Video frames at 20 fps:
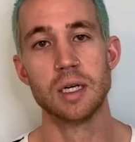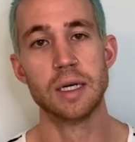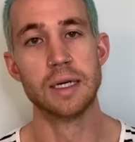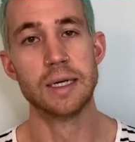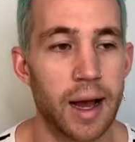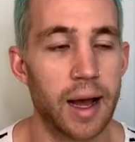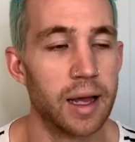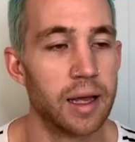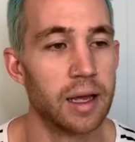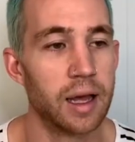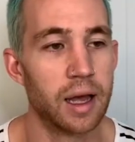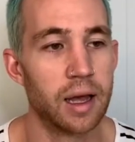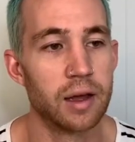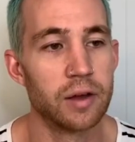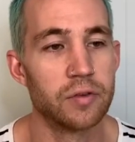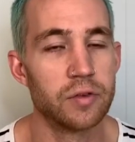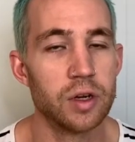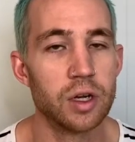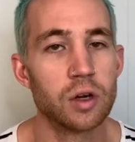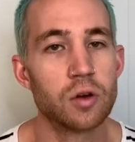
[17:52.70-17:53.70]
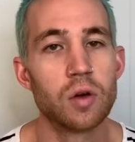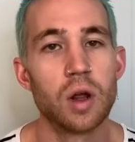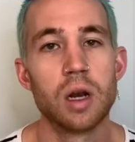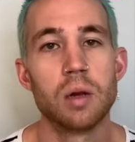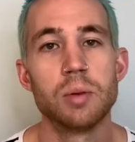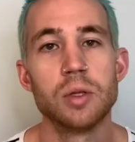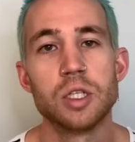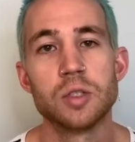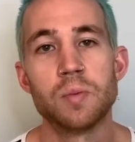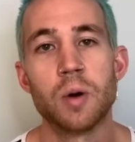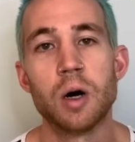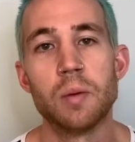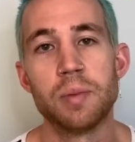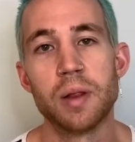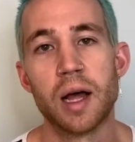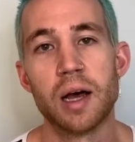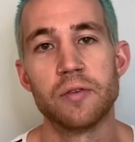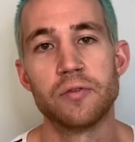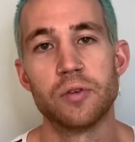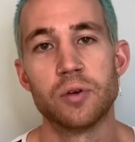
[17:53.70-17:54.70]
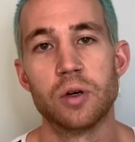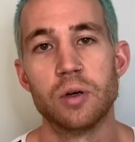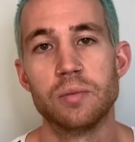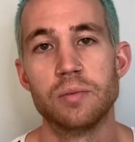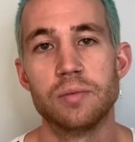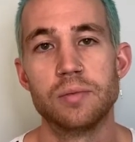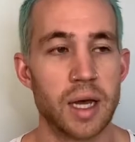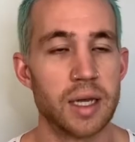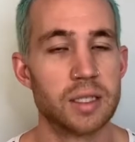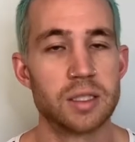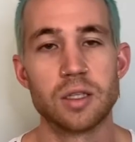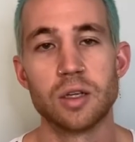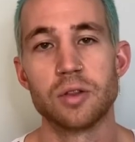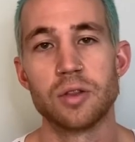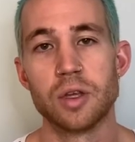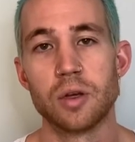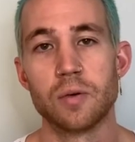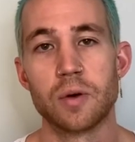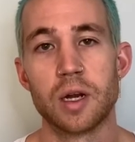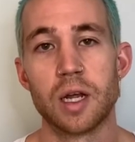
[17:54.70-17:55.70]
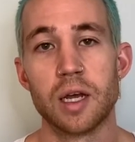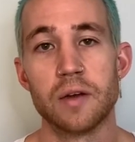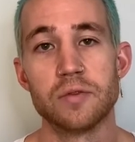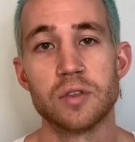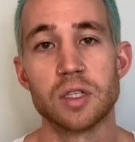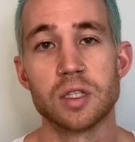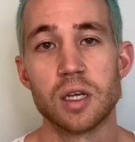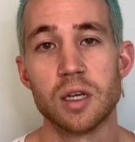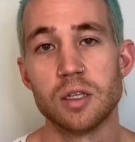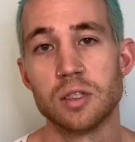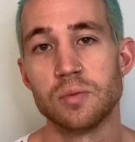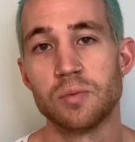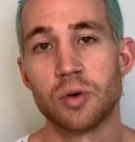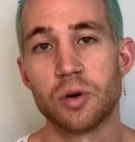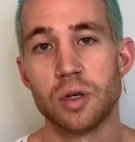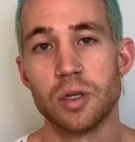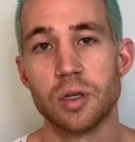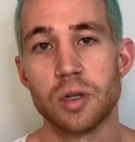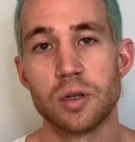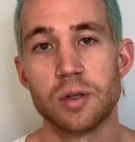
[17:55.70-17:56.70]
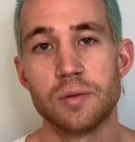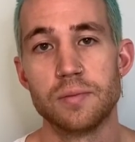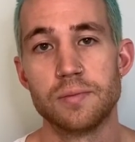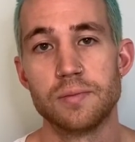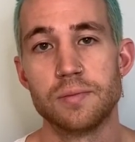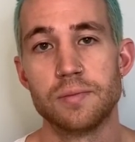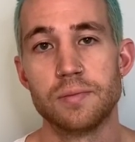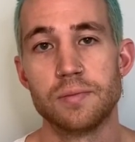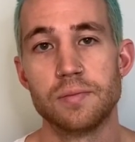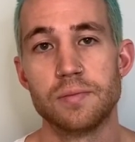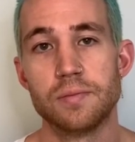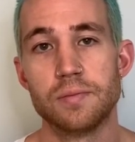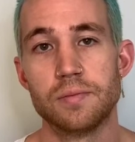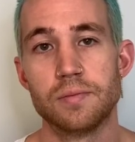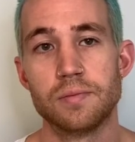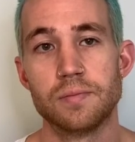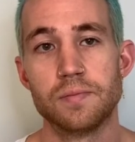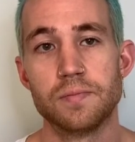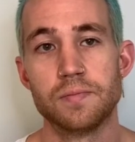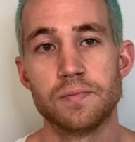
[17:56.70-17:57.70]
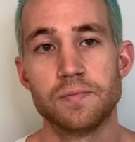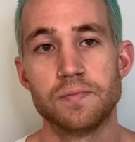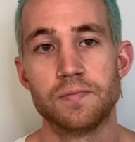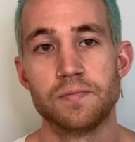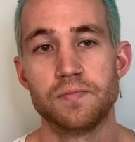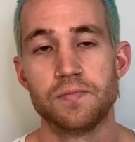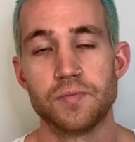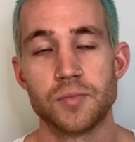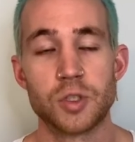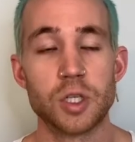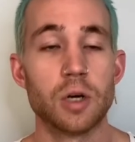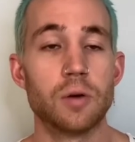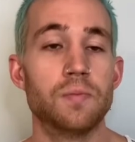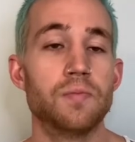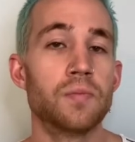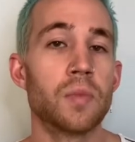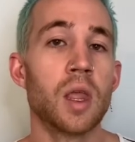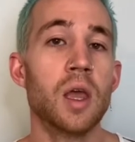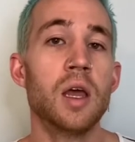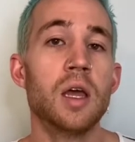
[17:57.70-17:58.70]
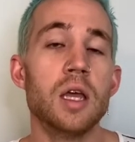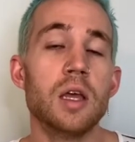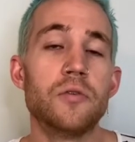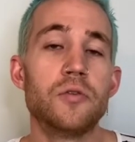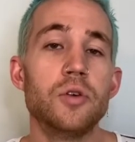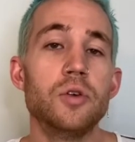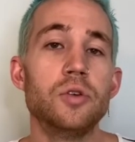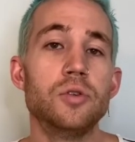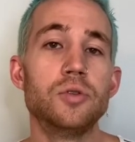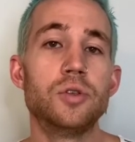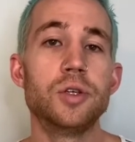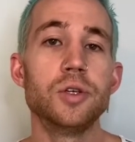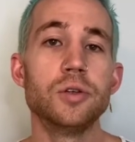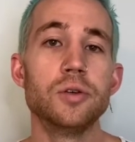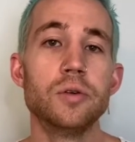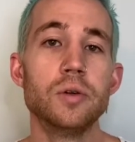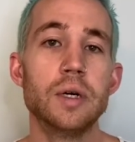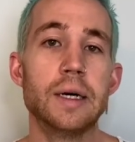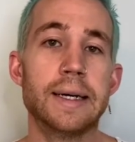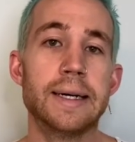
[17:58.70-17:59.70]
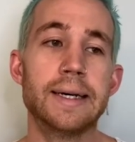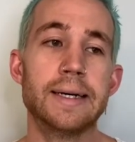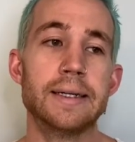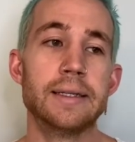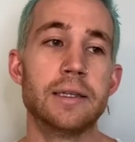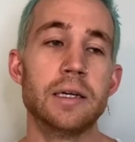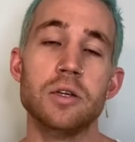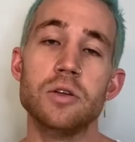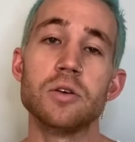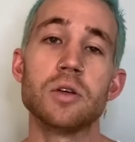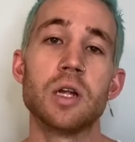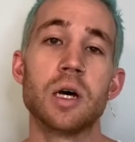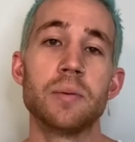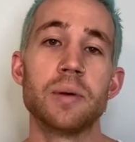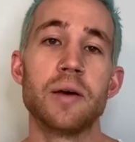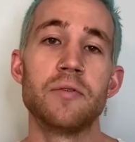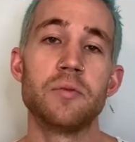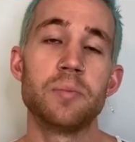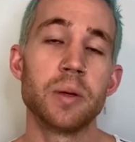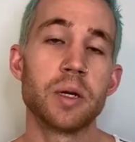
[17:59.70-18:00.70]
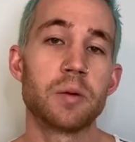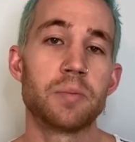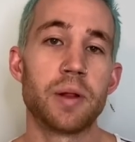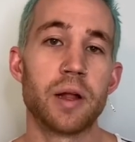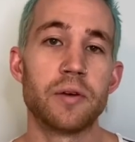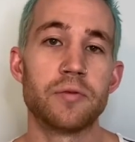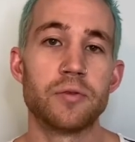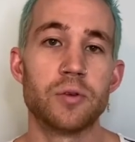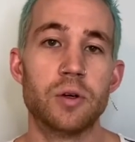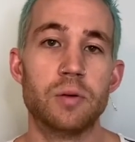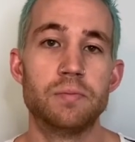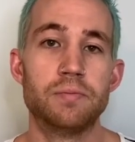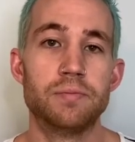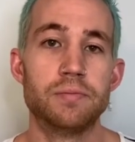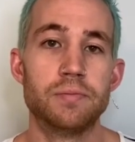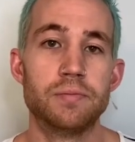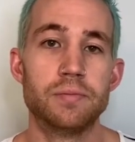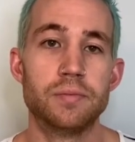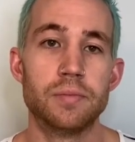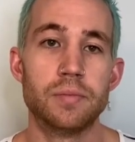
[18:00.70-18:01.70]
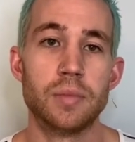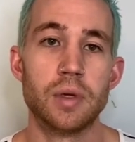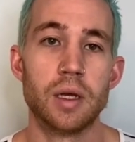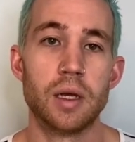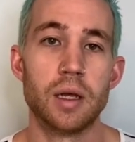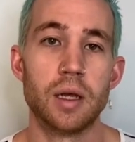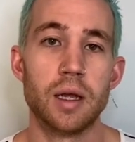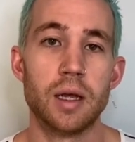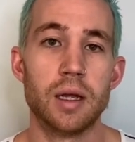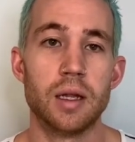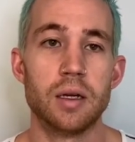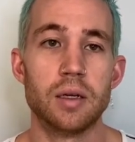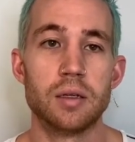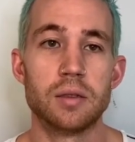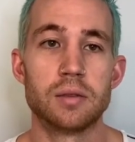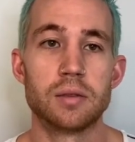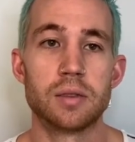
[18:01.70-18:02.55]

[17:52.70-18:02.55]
I have an incredibly small platform. I still think what I have to say is important. So, if you do too, then you can help me have a bigger platform. And